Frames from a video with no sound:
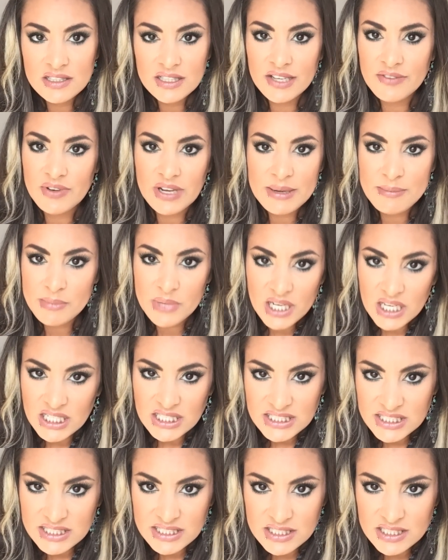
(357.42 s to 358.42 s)
if I
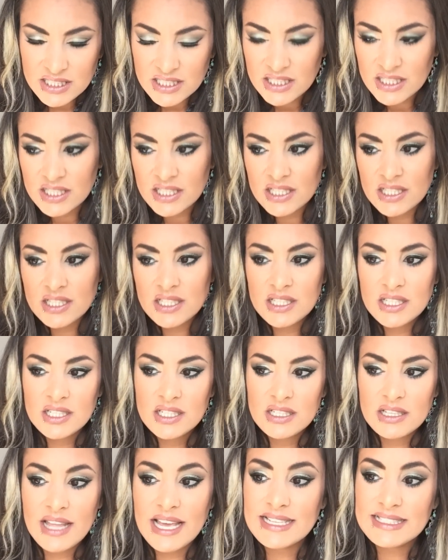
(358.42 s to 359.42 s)
must.
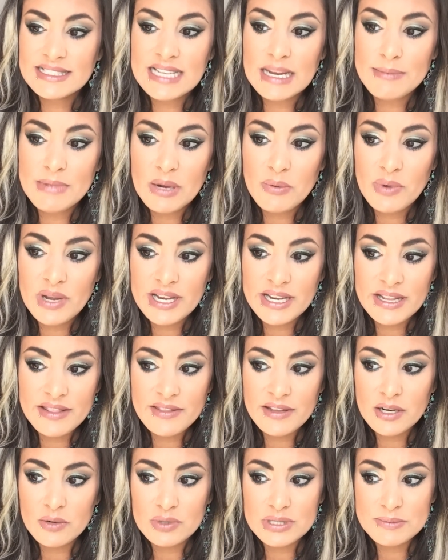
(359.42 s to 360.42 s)
Last time I went in
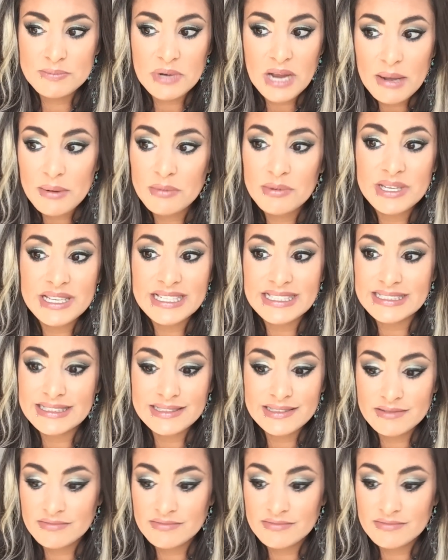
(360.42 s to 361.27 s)
there was probably